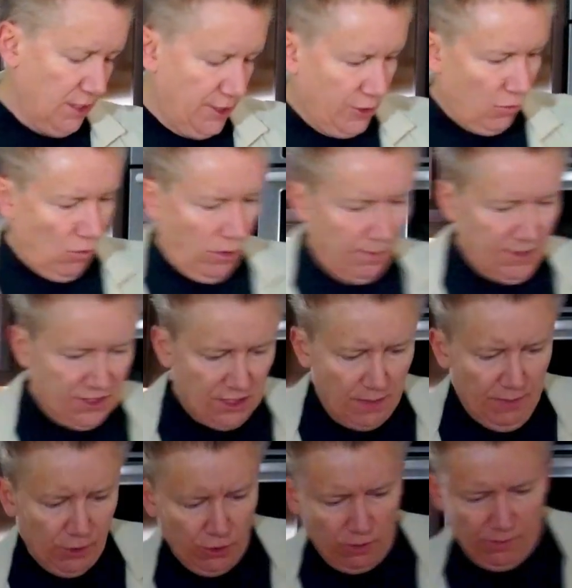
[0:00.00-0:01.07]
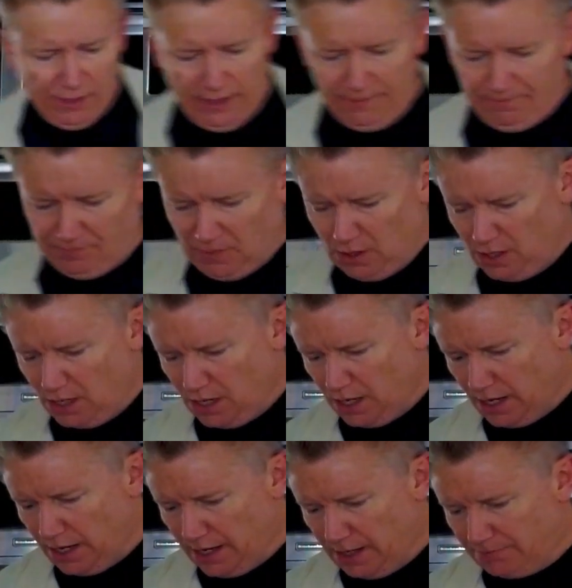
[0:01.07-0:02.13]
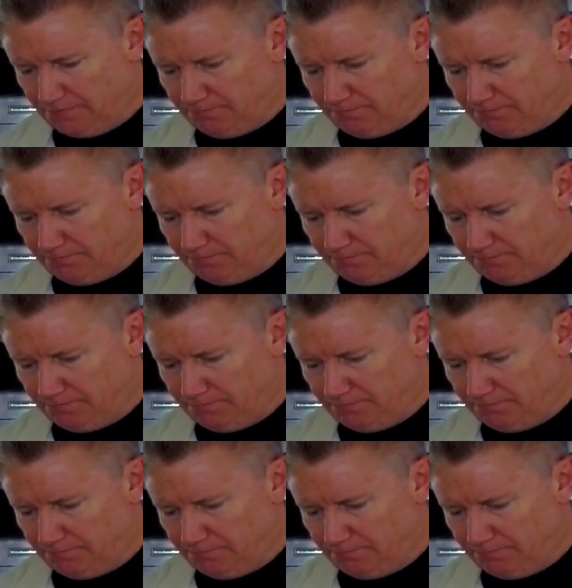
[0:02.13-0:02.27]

here and warm this up a little bit. And